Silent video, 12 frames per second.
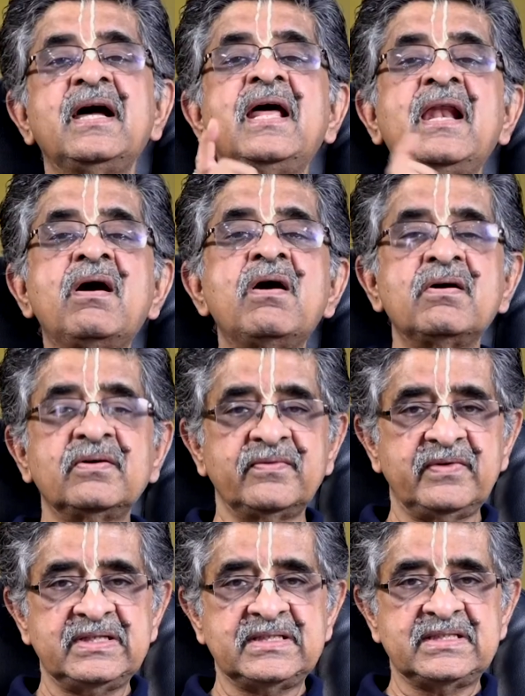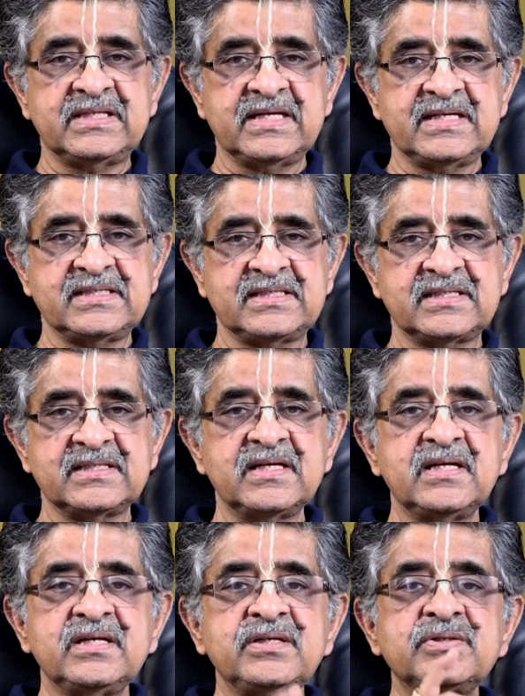Along with this,
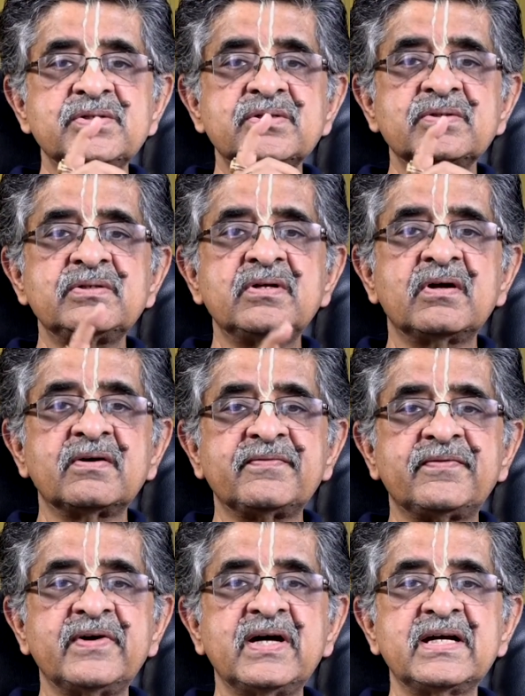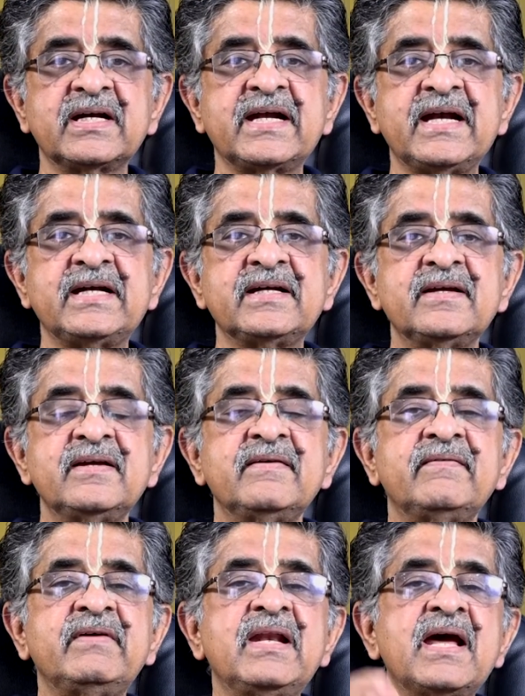you should not forget,
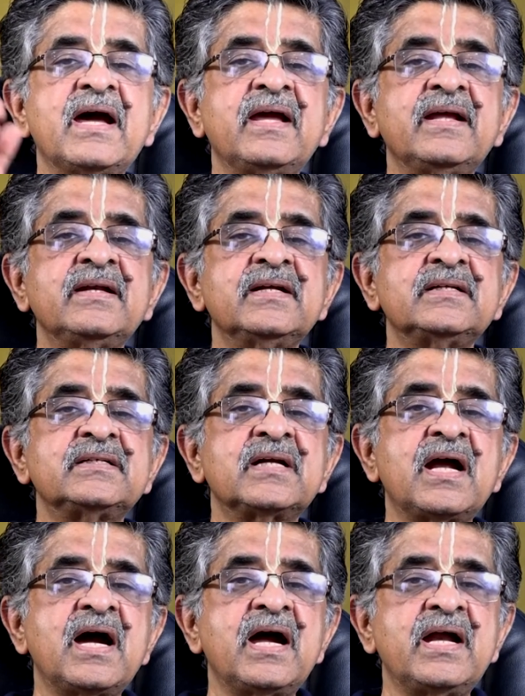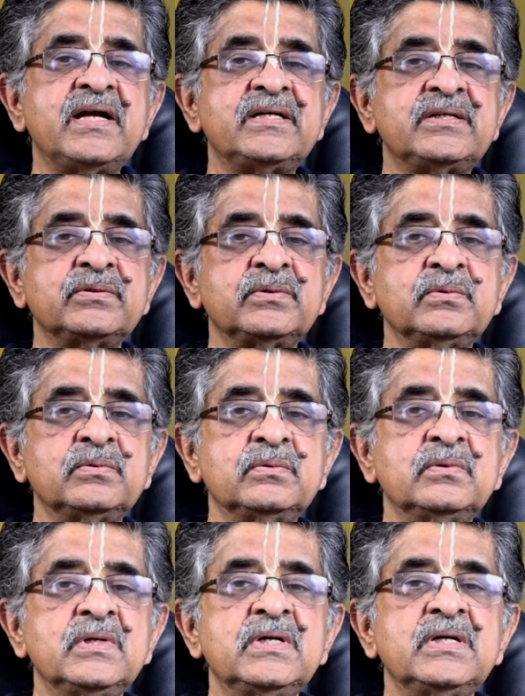when I try to